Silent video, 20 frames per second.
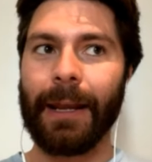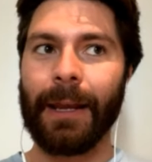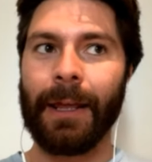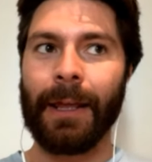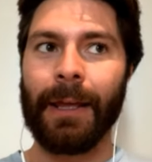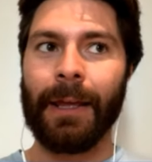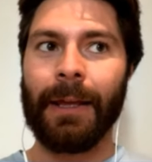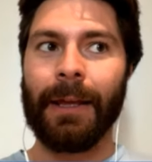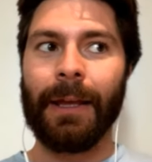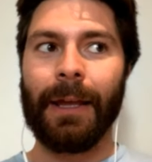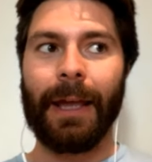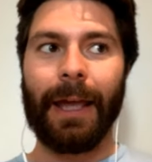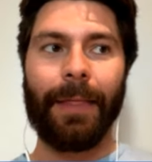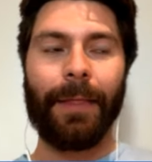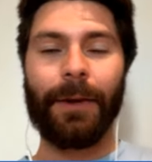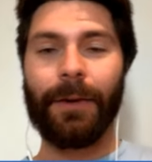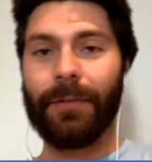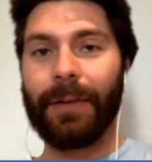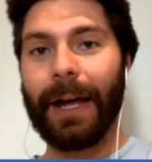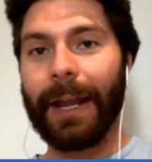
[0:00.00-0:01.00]
And
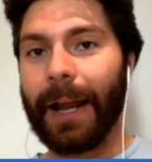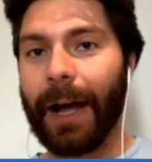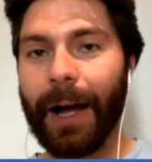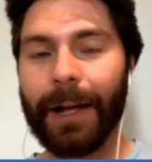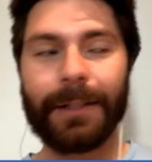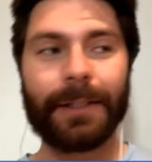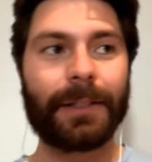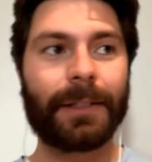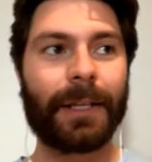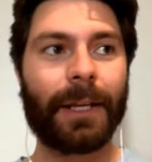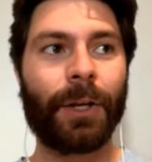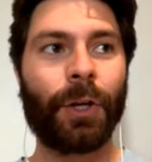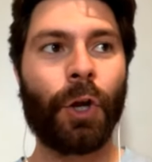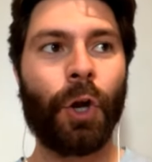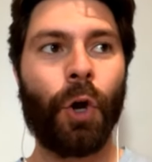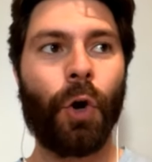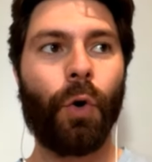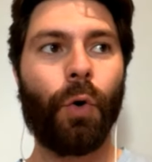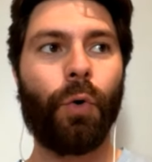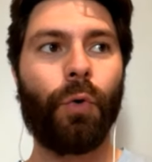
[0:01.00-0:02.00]
then you've got Hudson,
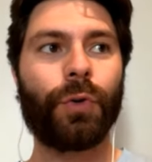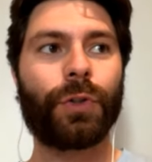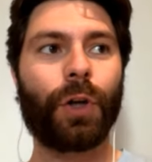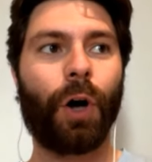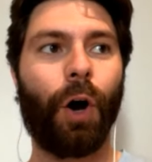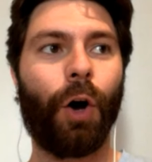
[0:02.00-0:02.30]
who's